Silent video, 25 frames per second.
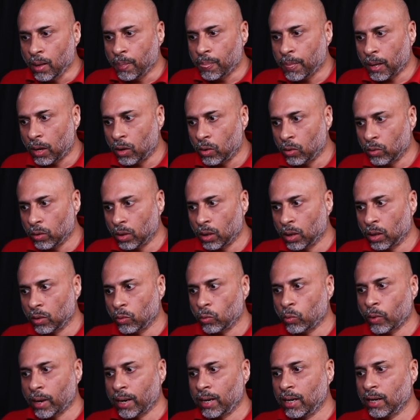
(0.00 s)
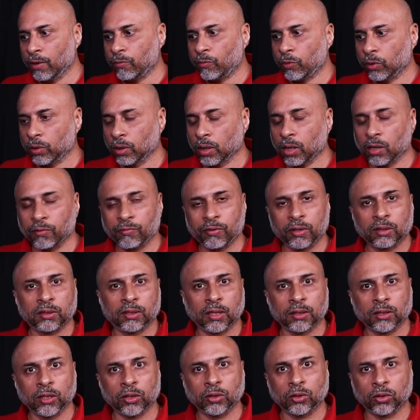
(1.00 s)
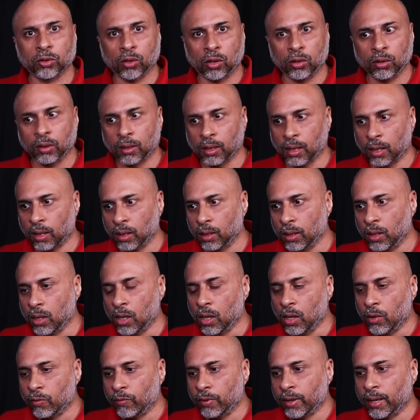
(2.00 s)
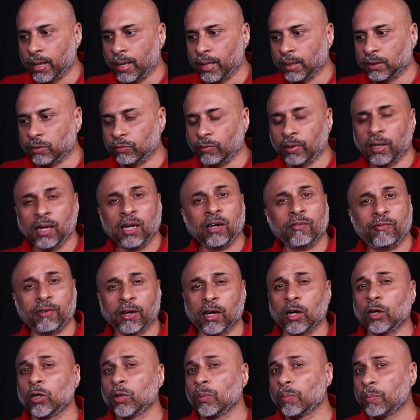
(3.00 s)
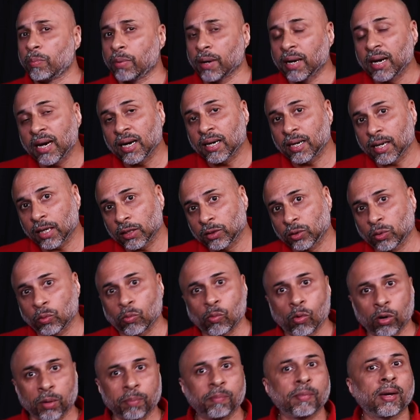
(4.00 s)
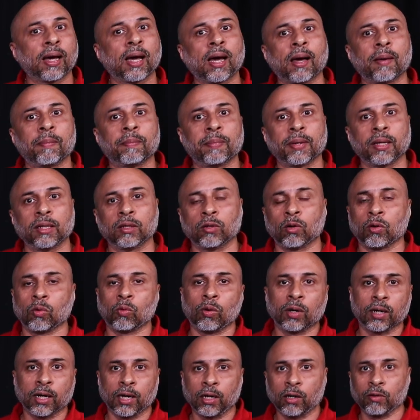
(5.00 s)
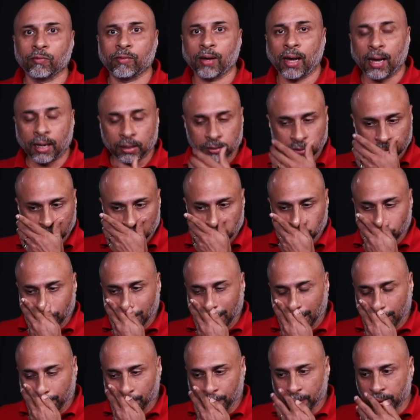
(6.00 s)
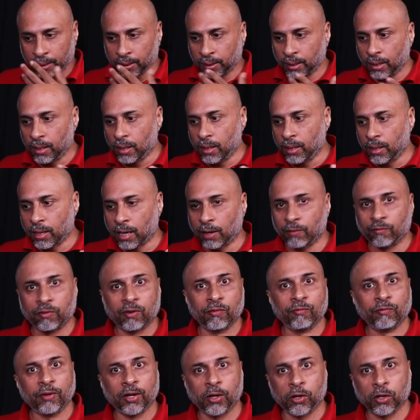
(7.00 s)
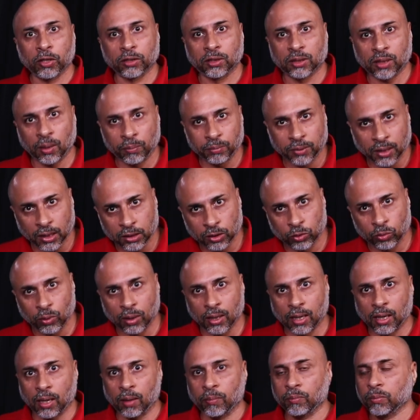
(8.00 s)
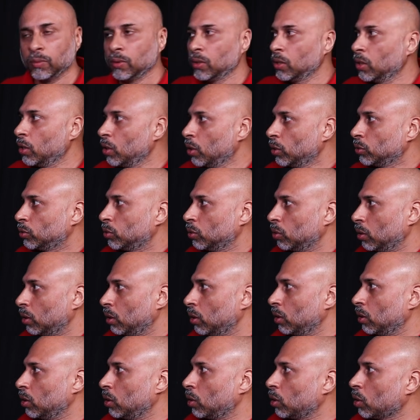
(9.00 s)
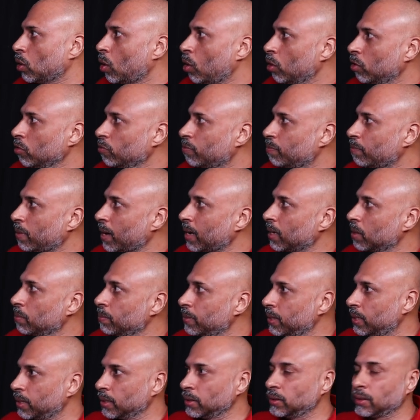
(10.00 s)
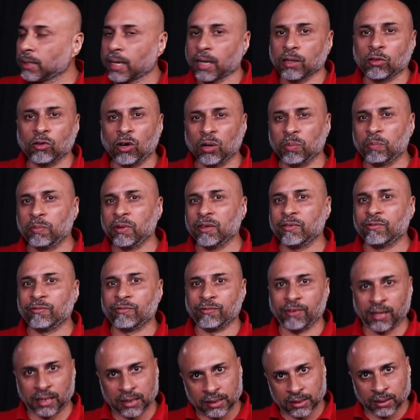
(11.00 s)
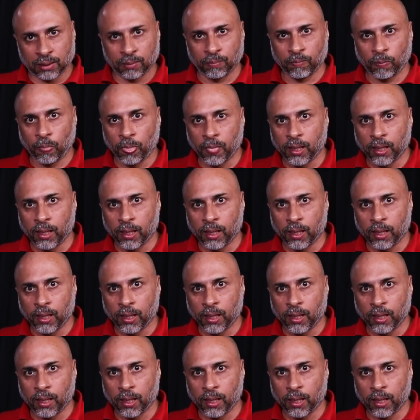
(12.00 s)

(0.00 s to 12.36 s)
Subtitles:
Now, wildlife photography is such a genre where it's very difficult to predict as to what may happen or what kind of action will happen and from which your subjects will come. So a lot of parameters cannot be fixed.